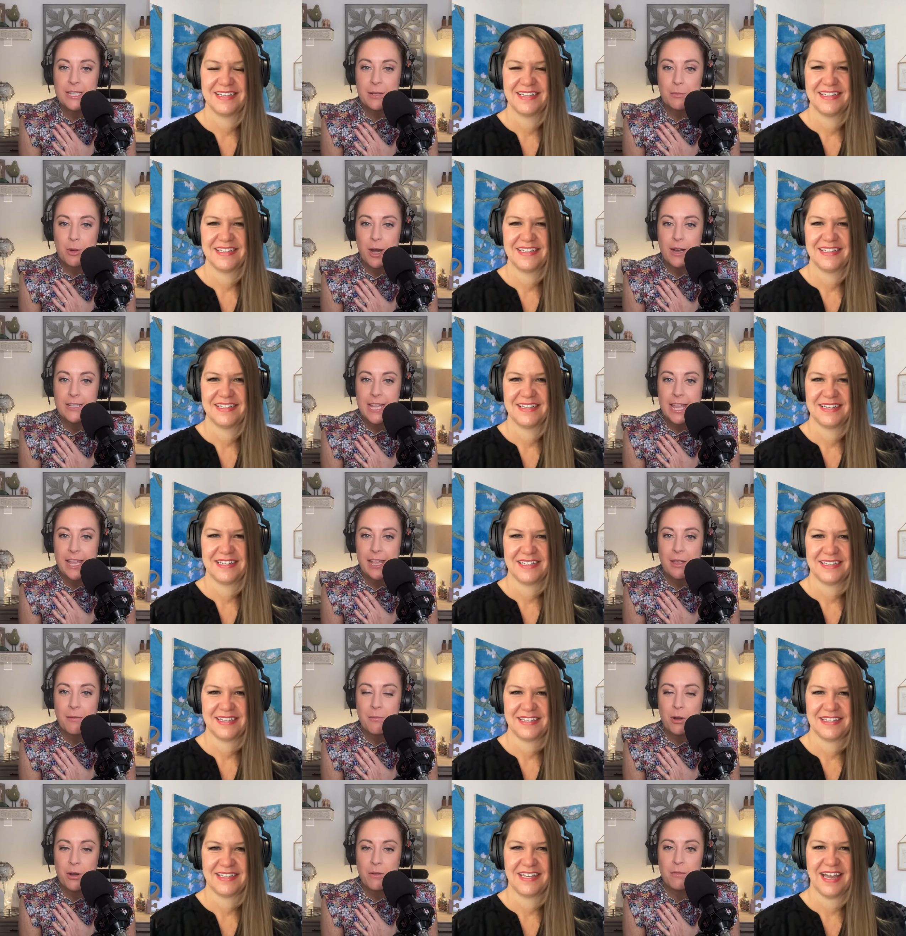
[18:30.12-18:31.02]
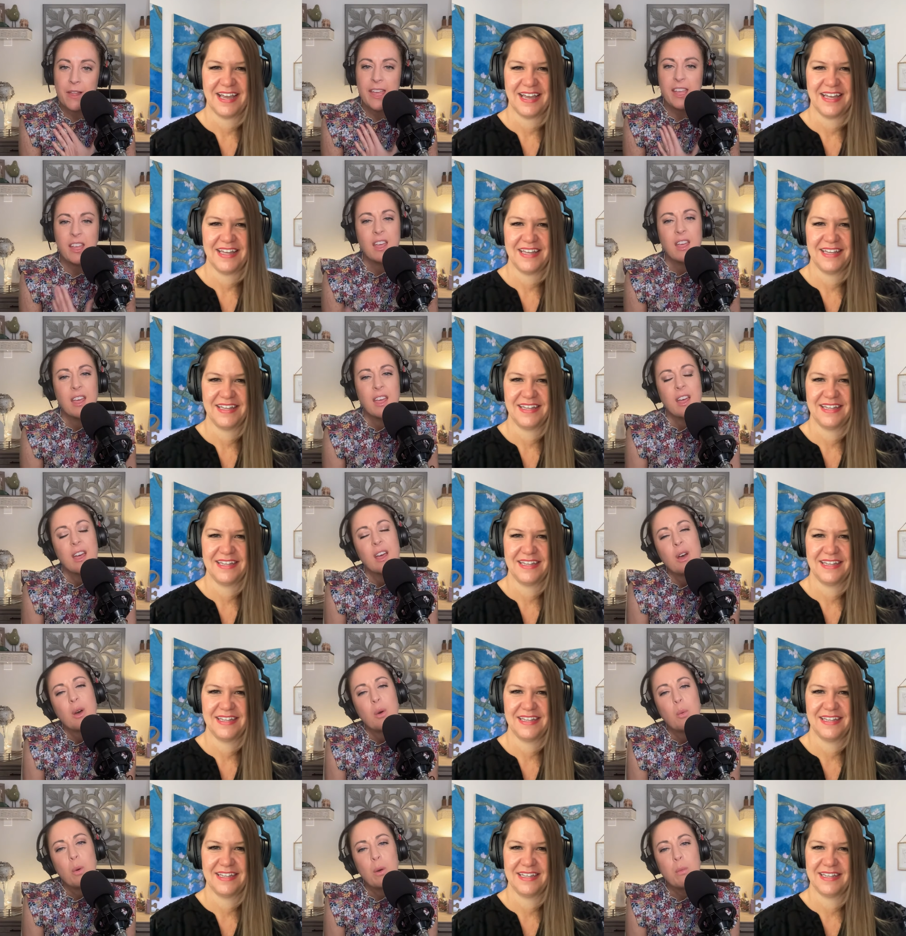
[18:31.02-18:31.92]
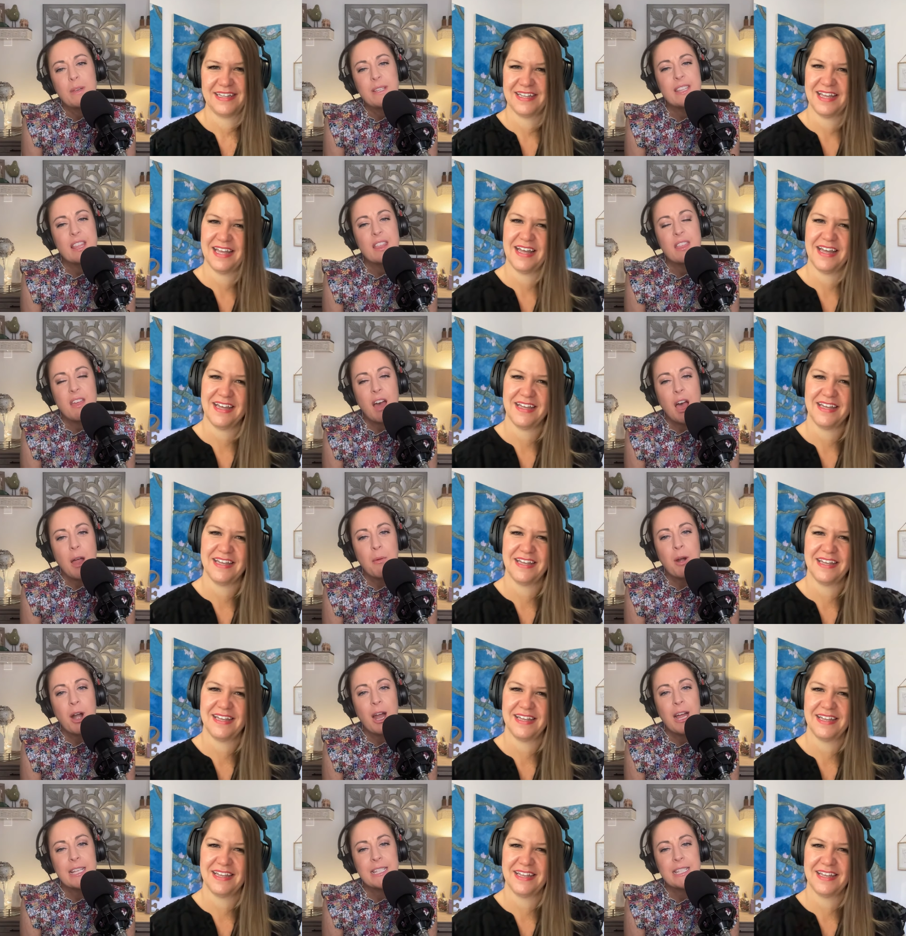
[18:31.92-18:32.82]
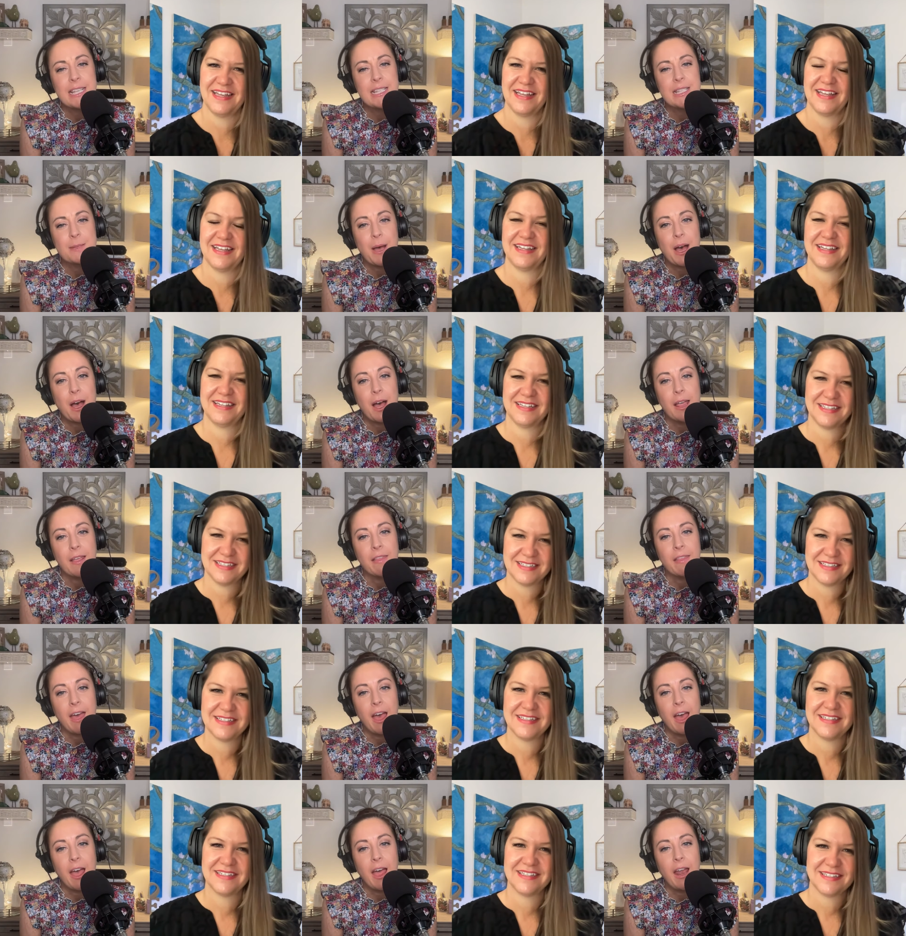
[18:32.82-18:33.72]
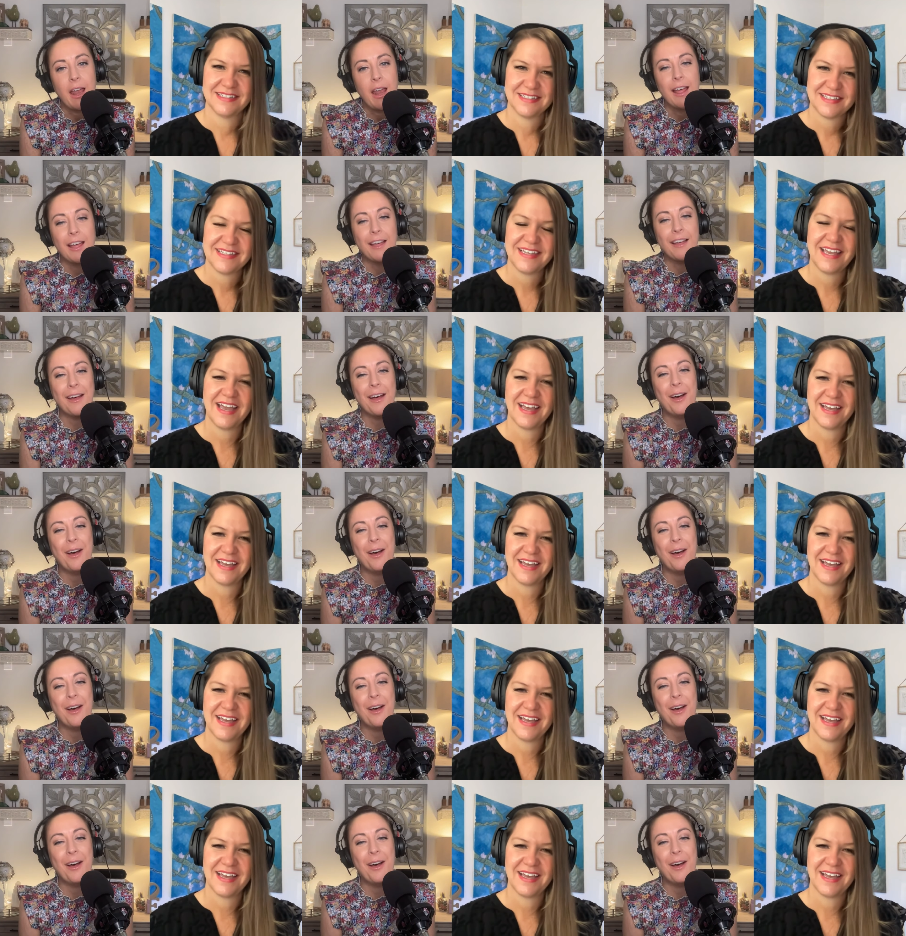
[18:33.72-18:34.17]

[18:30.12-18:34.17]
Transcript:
Speaker 1: anymore. I take it more yeah. of like what was huh. the thought process behind that? Yeah.